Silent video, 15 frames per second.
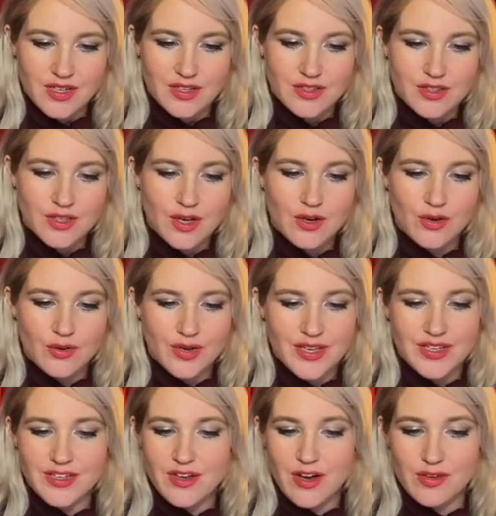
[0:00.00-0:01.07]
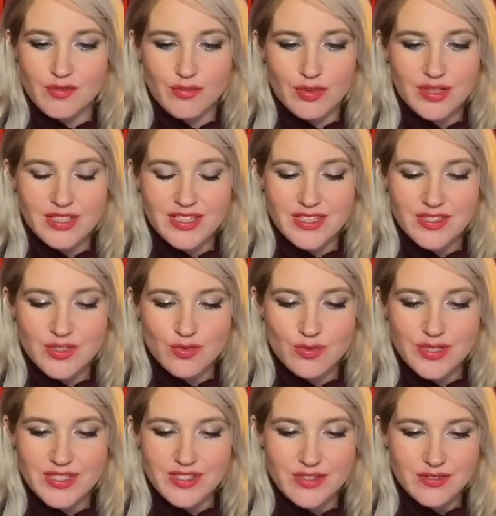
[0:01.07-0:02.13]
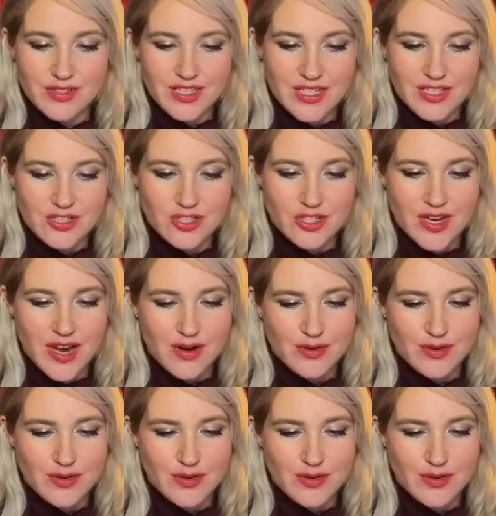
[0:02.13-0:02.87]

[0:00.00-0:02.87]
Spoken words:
Lo, in yon brilliant window niche, how